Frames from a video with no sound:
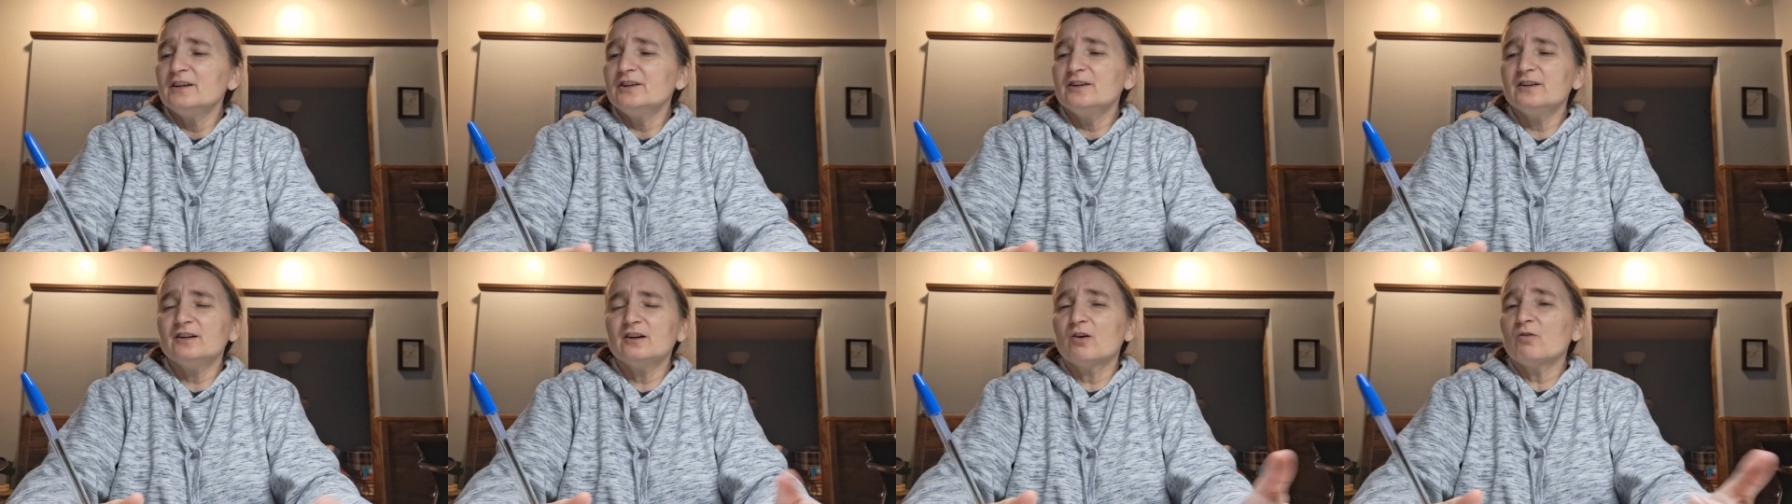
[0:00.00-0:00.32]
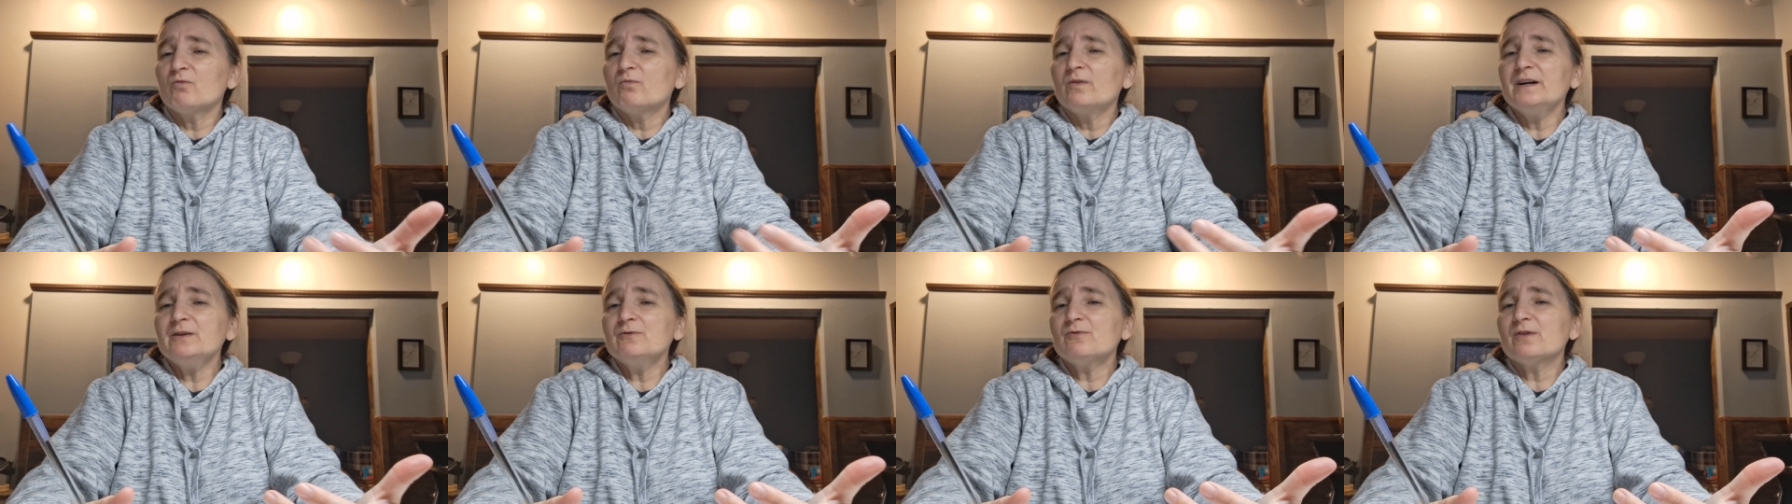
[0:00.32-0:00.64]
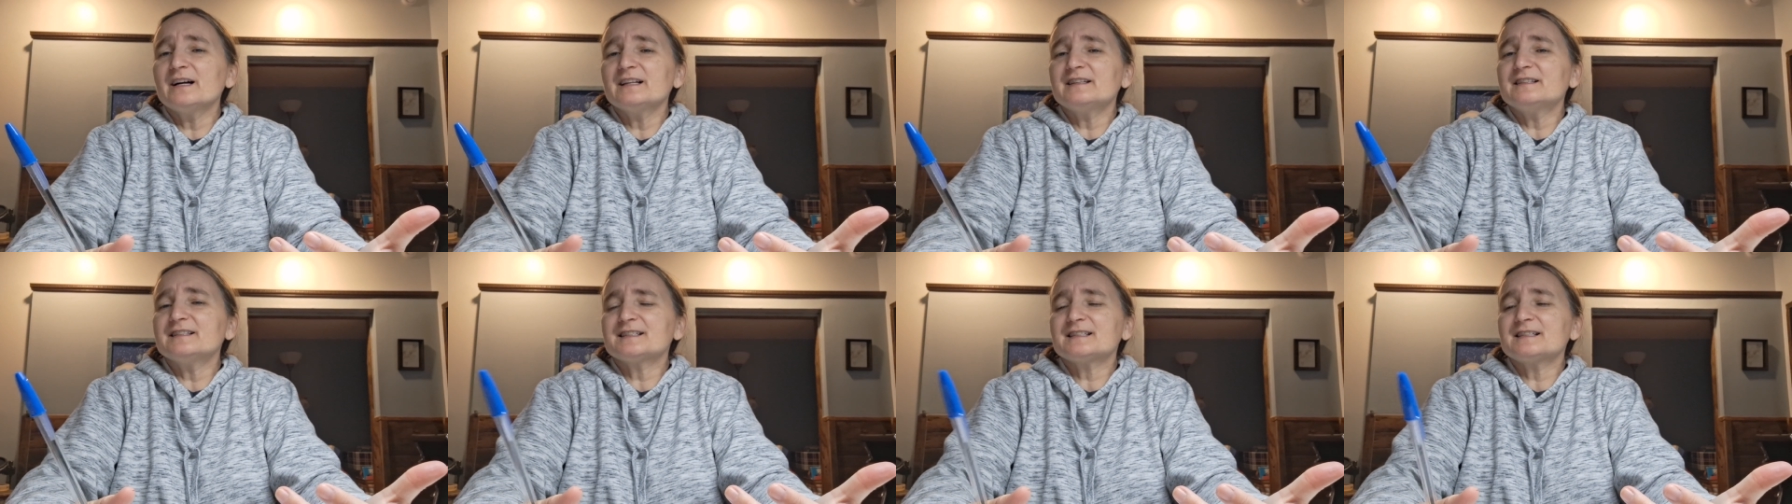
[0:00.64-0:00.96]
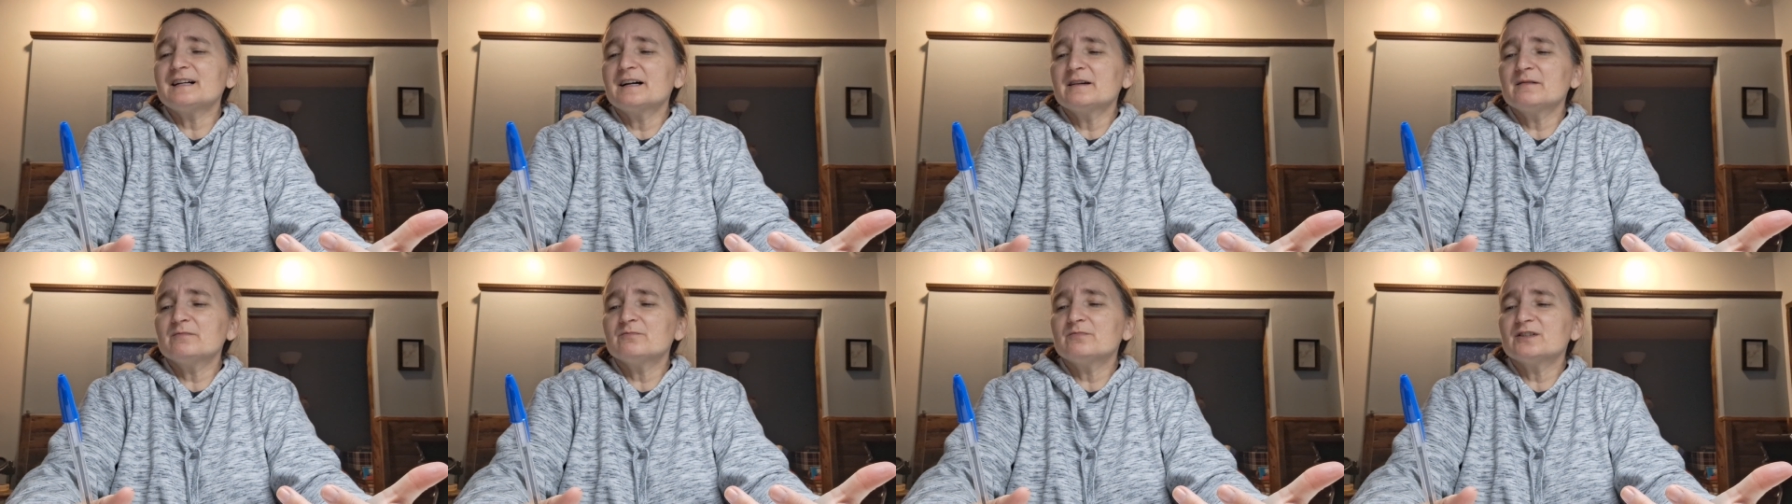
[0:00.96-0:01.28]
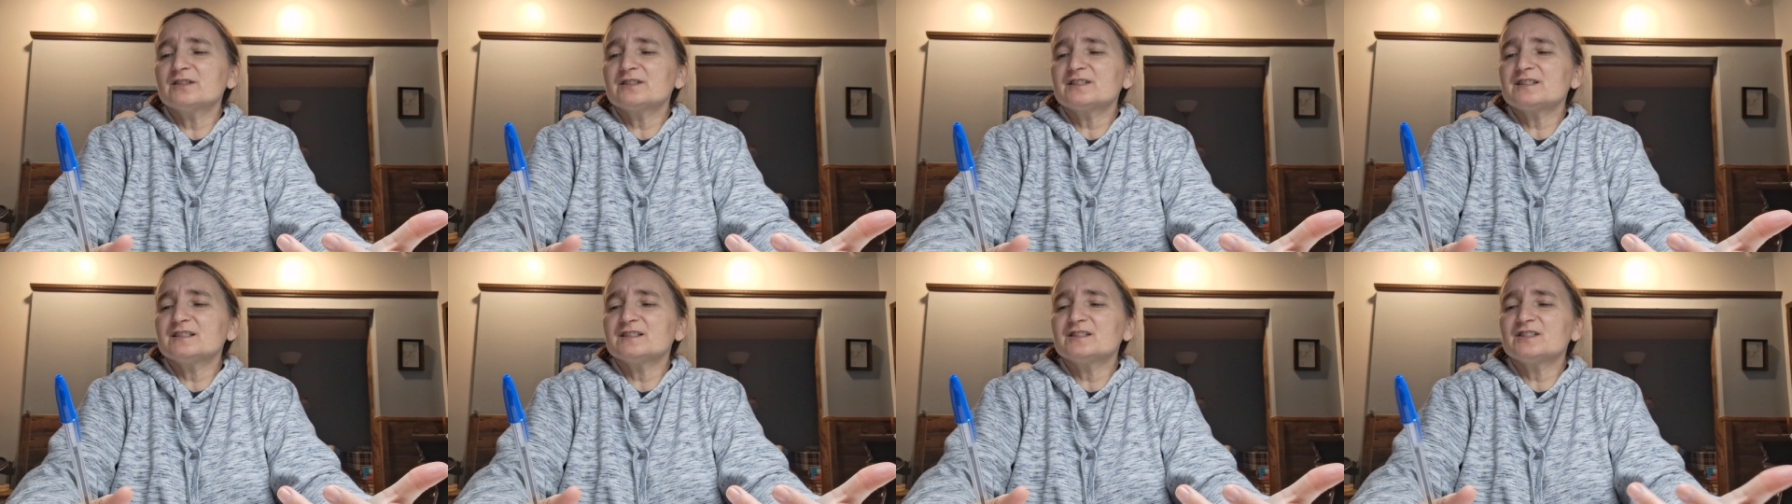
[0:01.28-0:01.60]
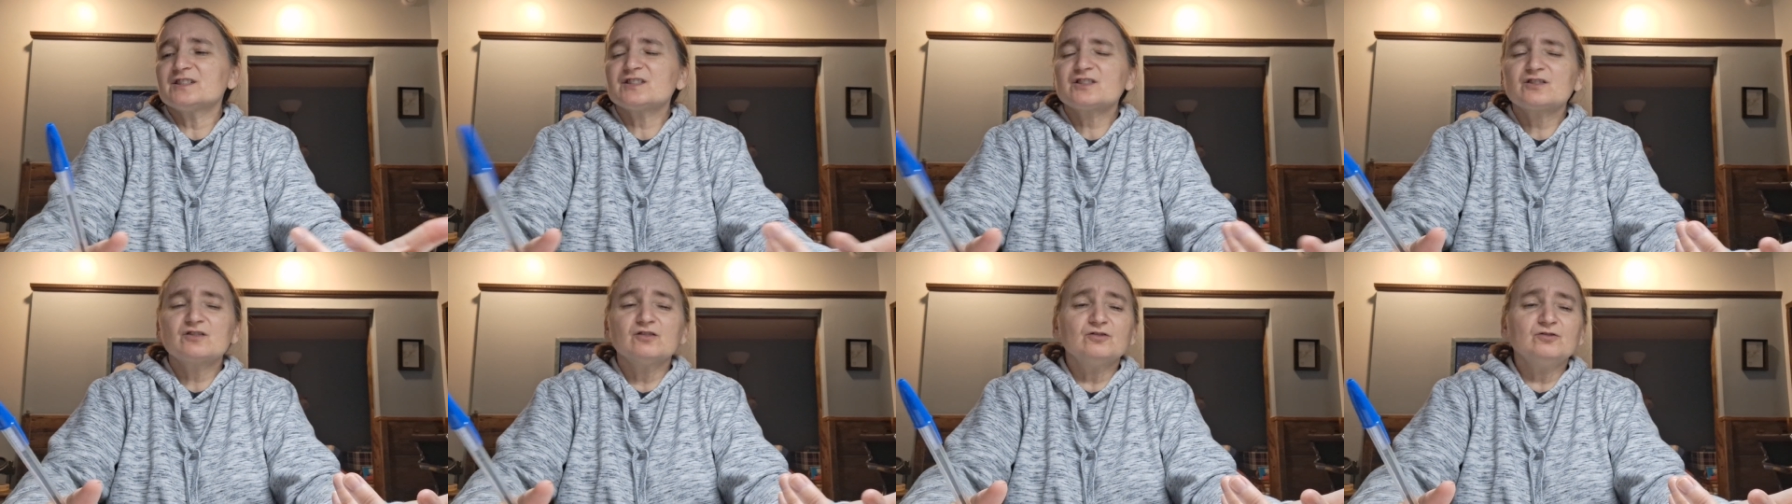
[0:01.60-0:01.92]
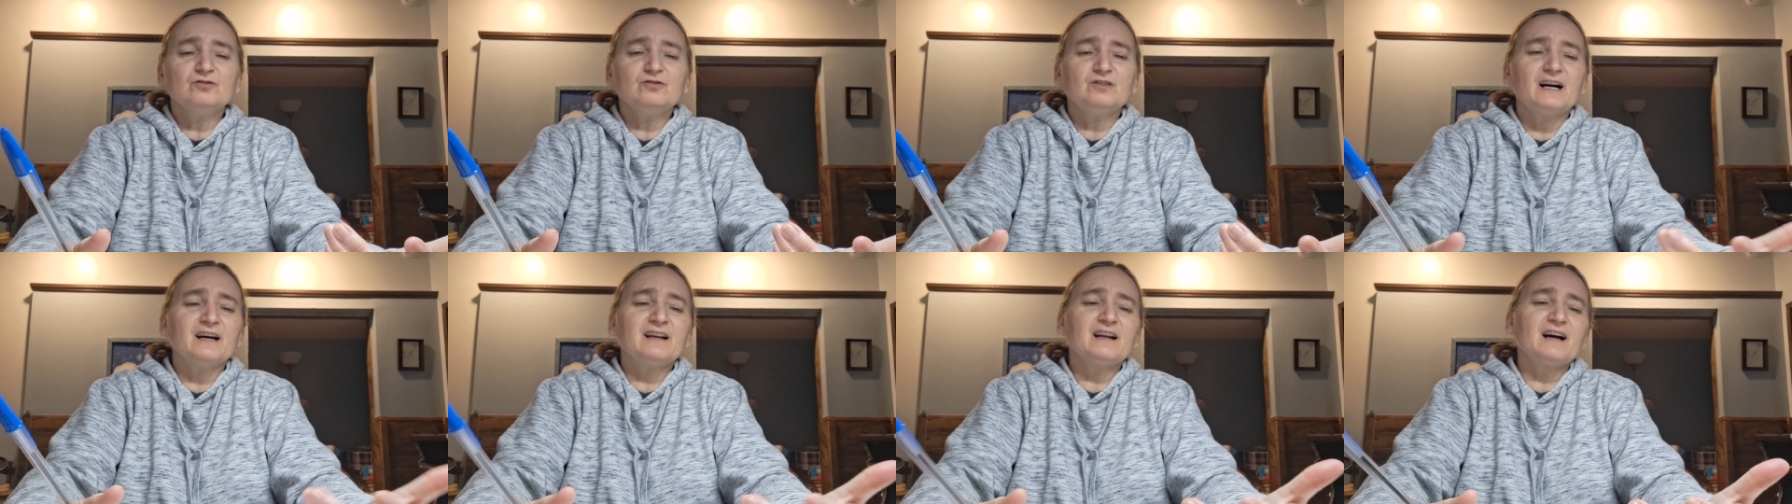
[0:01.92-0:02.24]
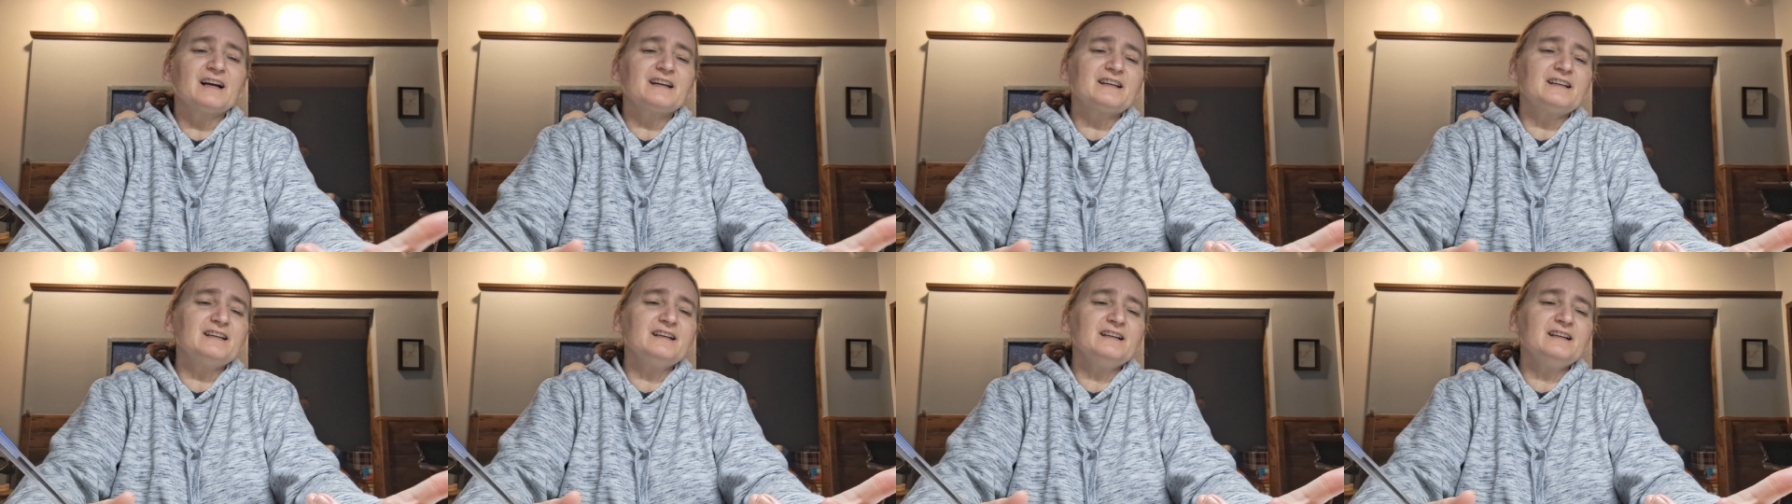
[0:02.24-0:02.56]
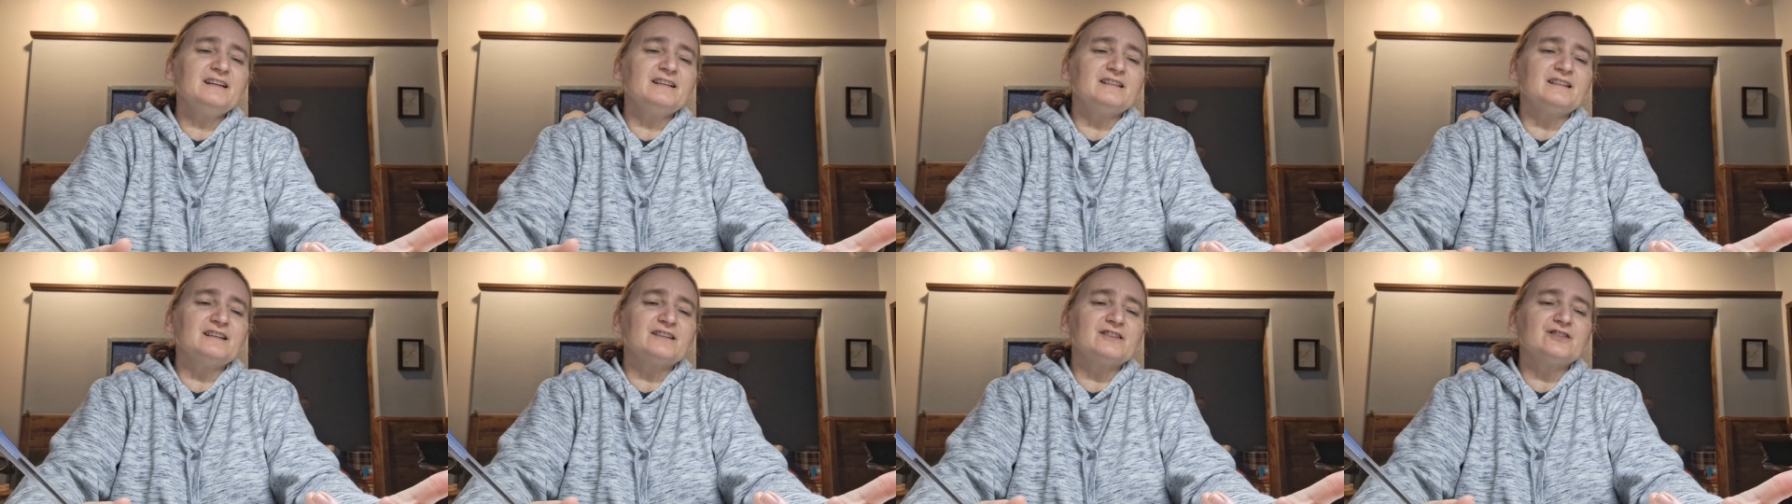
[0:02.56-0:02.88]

you know, we read the same books in school, and I get it.